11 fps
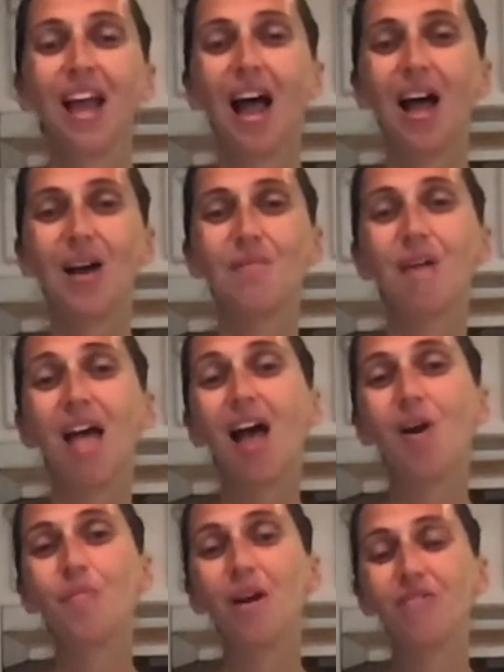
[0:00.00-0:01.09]
I
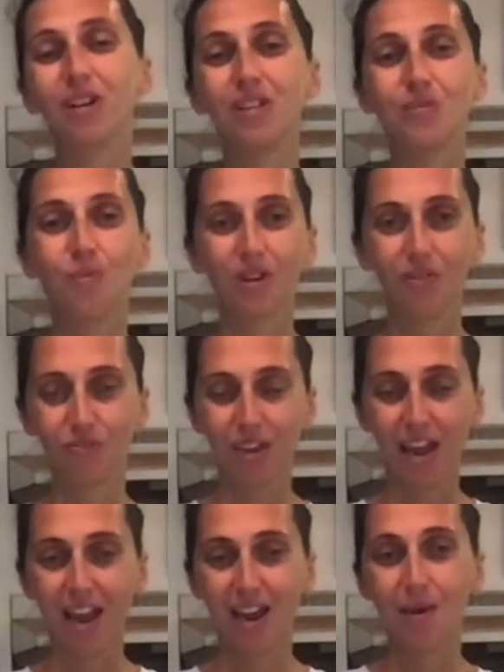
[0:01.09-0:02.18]
hope everyone has a wonderful
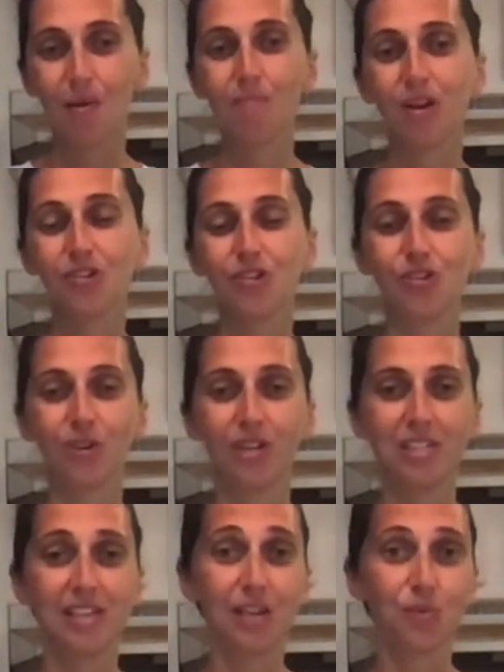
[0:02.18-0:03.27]
day. Make sure you join us
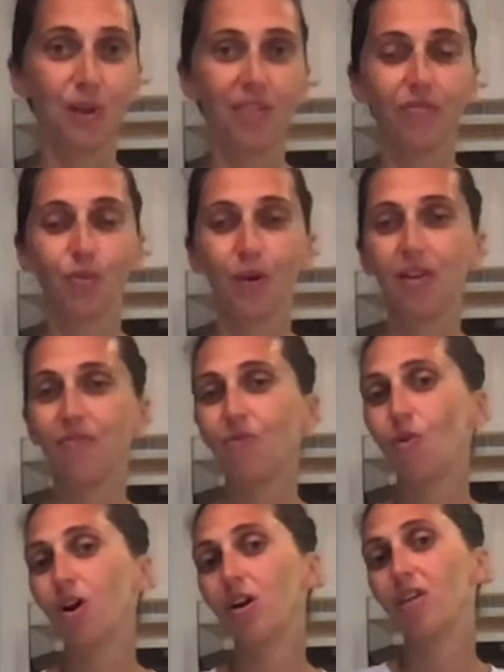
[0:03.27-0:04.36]
next week for week
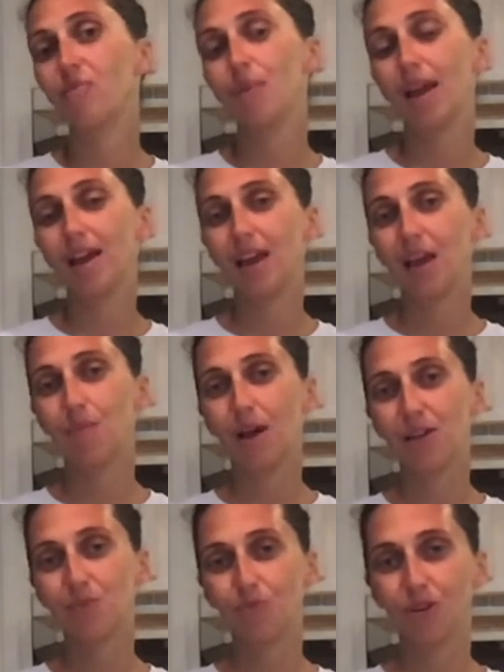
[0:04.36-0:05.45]
4 of Pancake
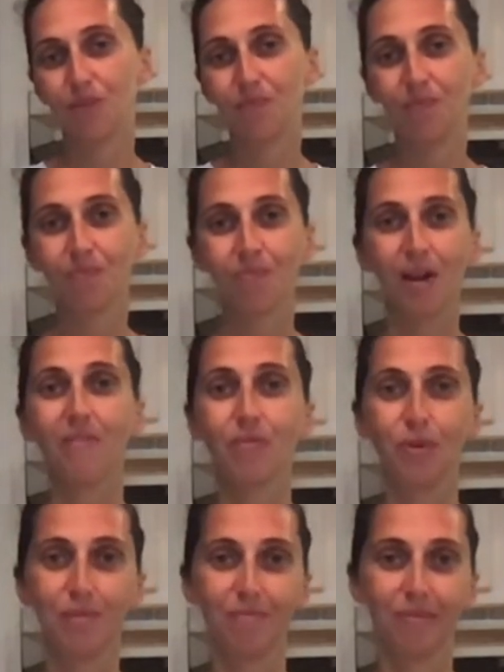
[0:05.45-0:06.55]
Passport. Bye, everyone.